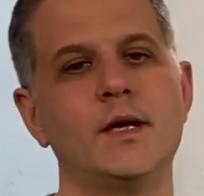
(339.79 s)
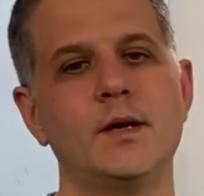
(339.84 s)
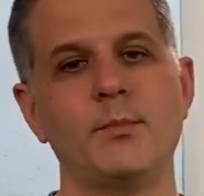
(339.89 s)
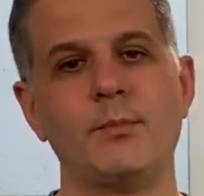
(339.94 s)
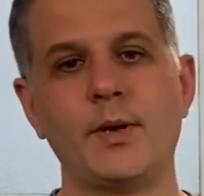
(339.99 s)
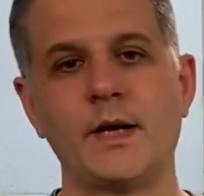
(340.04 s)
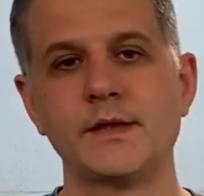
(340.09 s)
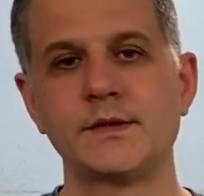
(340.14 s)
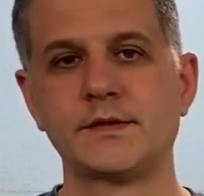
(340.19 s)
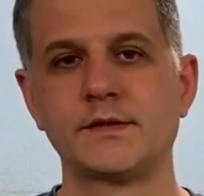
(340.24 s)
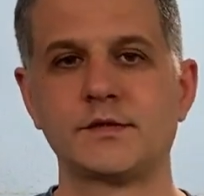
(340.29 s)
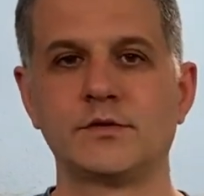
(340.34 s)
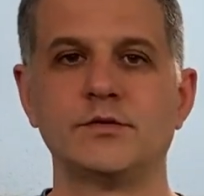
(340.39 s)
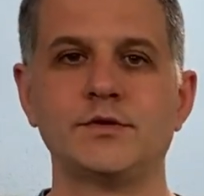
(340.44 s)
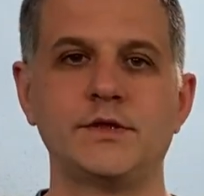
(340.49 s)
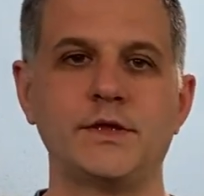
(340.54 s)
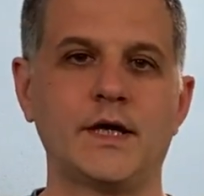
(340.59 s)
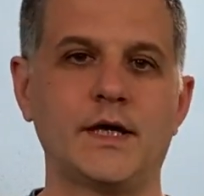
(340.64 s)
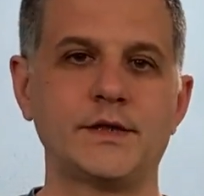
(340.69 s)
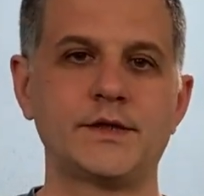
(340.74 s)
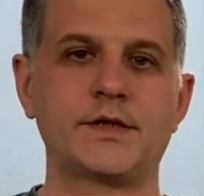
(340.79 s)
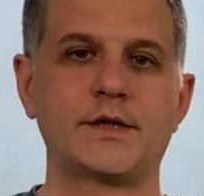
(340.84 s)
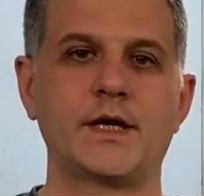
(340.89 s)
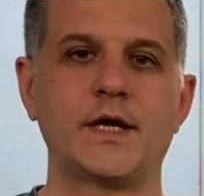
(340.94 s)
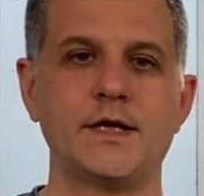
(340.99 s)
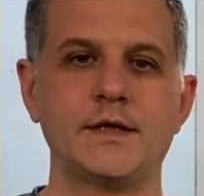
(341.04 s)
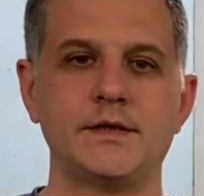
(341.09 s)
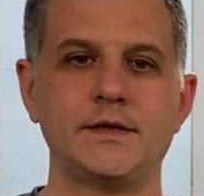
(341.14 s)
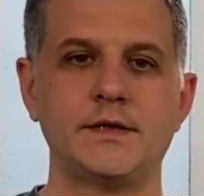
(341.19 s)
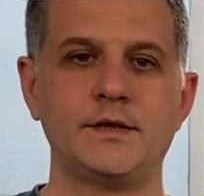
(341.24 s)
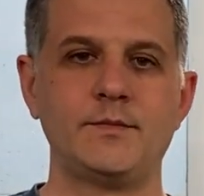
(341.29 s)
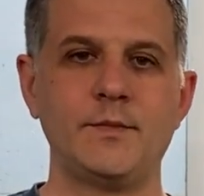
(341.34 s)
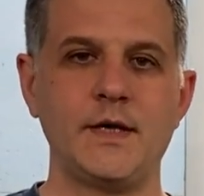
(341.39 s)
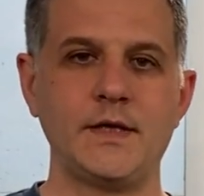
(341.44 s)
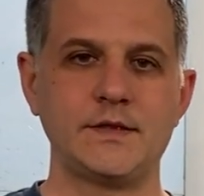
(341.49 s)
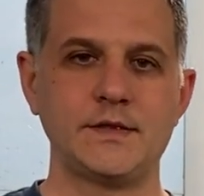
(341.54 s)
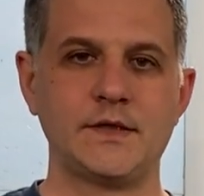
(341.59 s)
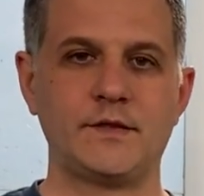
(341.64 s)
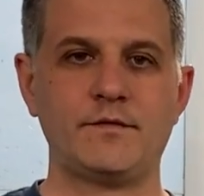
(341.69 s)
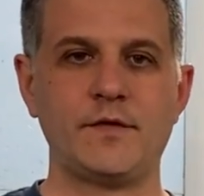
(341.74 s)
But on the other hand, it
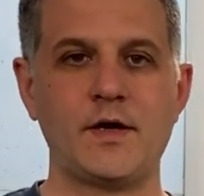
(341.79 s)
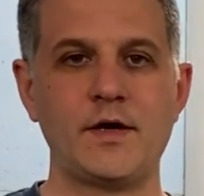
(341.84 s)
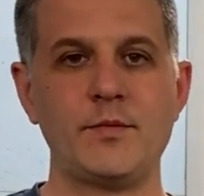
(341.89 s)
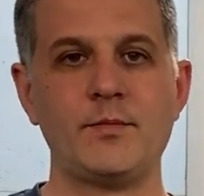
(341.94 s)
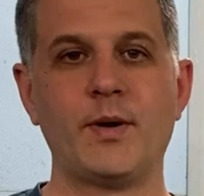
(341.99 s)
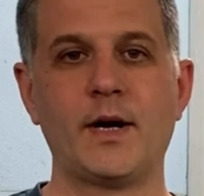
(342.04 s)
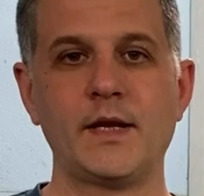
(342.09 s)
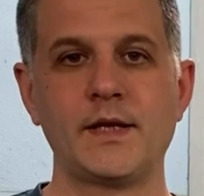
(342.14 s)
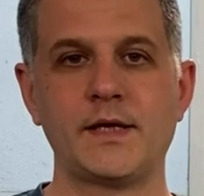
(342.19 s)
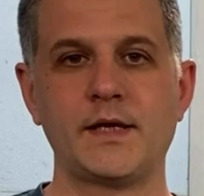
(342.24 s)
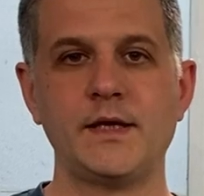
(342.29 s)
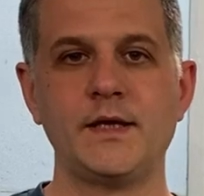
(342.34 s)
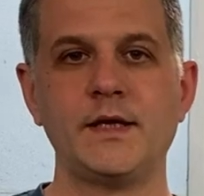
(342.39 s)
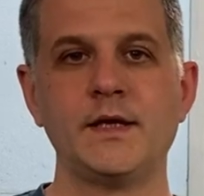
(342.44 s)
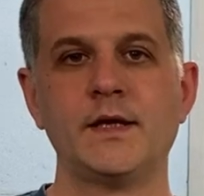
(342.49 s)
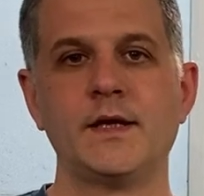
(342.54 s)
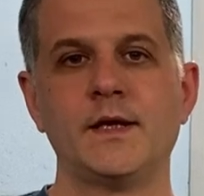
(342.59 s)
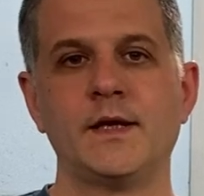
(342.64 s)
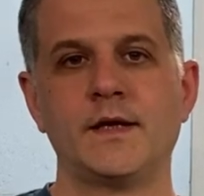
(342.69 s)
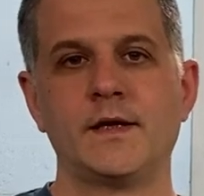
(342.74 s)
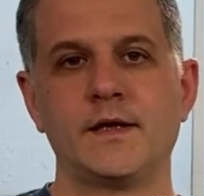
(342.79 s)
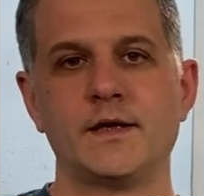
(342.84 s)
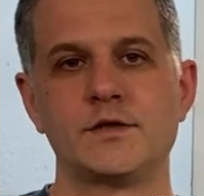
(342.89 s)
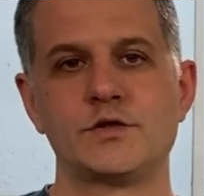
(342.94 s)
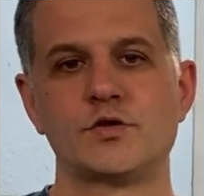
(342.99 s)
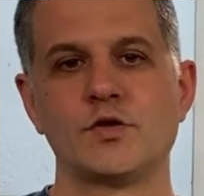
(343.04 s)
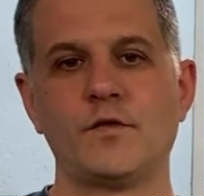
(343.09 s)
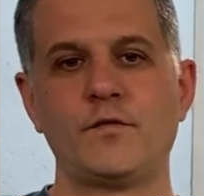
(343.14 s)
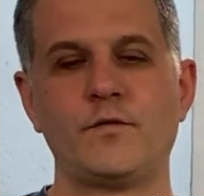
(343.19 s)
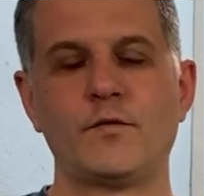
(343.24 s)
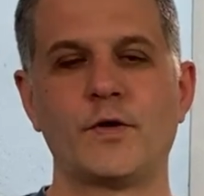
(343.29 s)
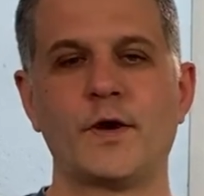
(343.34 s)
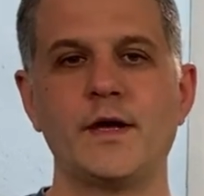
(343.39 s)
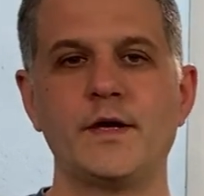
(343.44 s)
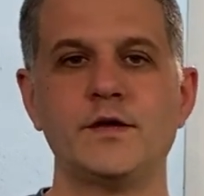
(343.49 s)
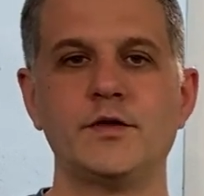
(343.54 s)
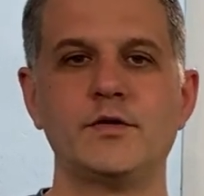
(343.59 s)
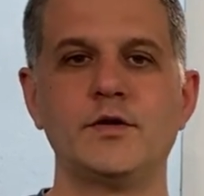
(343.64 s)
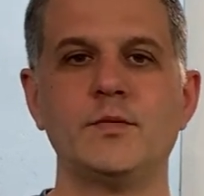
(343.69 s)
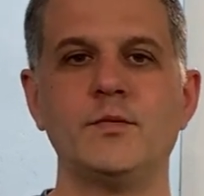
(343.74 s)
makes it very bulky, and so for
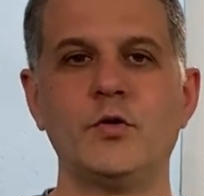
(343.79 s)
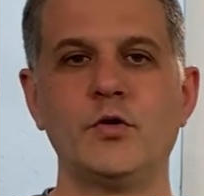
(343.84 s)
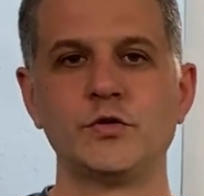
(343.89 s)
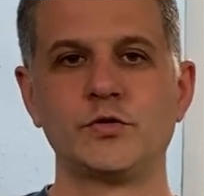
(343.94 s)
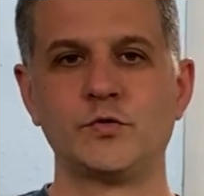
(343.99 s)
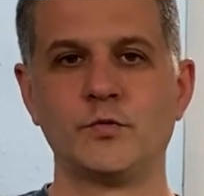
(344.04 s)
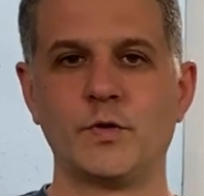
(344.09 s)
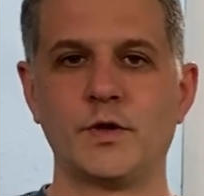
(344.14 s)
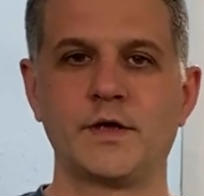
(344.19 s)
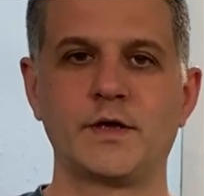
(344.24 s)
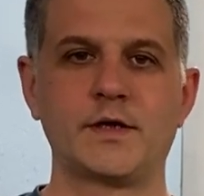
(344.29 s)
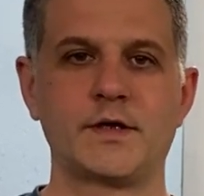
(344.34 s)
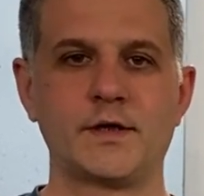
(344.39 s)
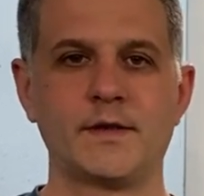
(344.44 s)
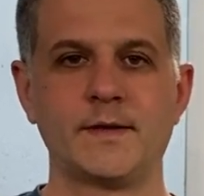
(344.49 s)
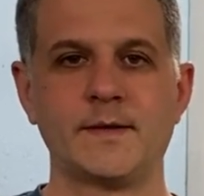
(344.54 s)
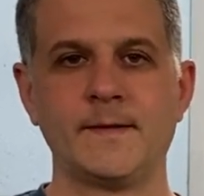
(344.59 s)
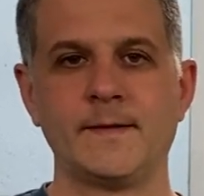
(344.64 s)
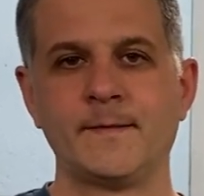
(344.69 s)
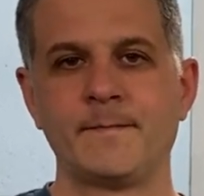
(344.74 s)
any remote work,